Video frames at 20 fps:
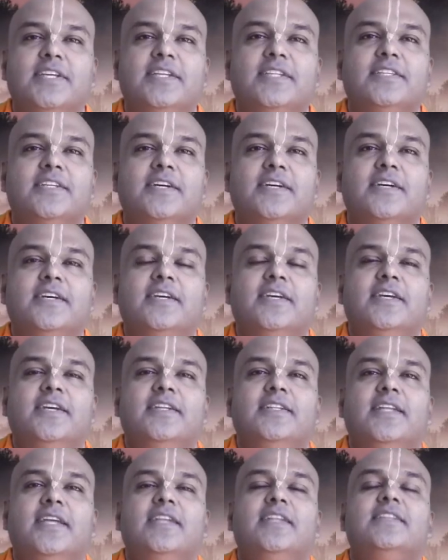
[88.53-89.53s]
Gita,
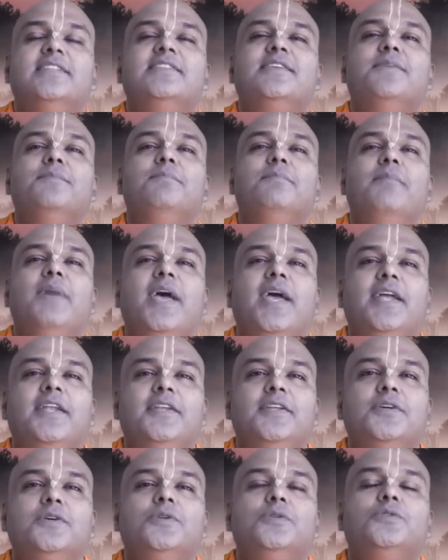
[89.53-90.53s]
that it's a
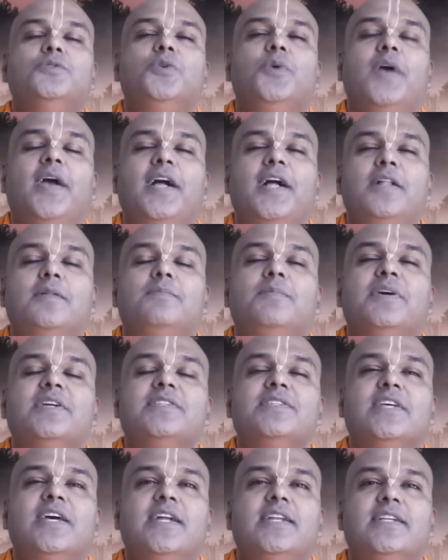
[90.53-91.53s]
manual to help
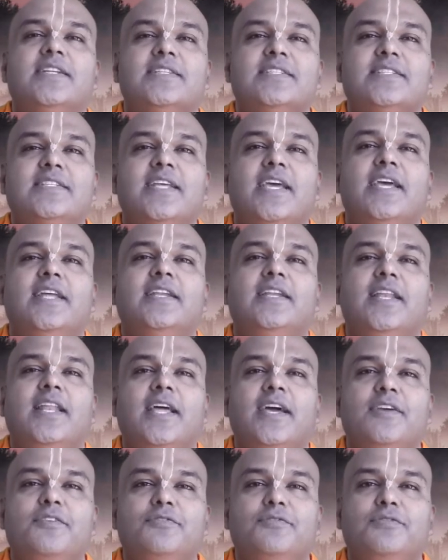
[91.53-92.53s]
us understand
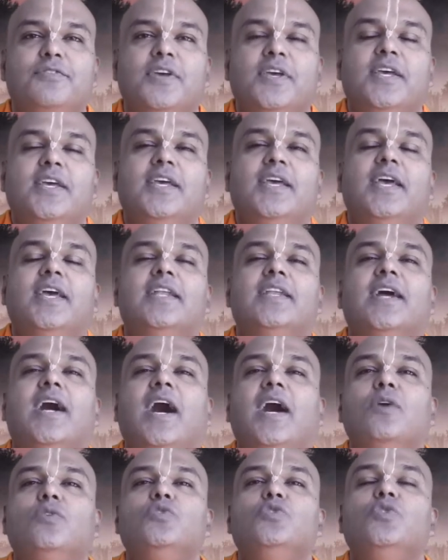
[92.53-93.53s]
life and
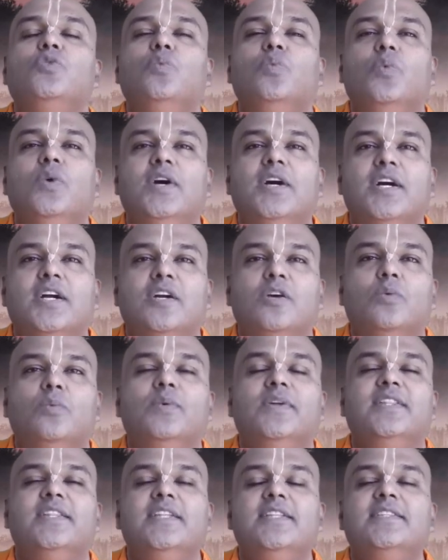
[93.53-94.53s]
how to work
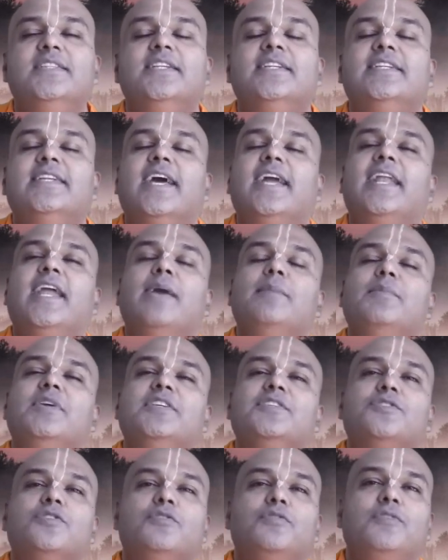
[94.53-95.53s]
within the
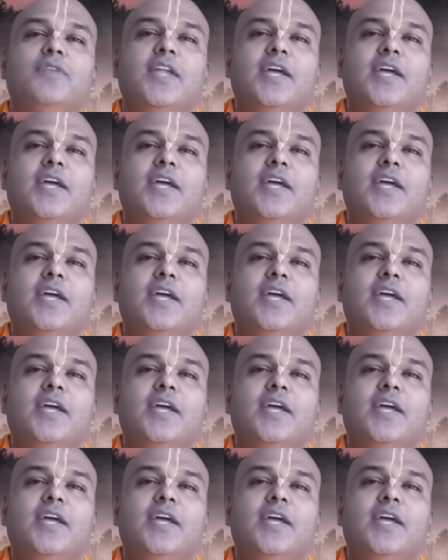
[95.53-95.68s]
dynamics of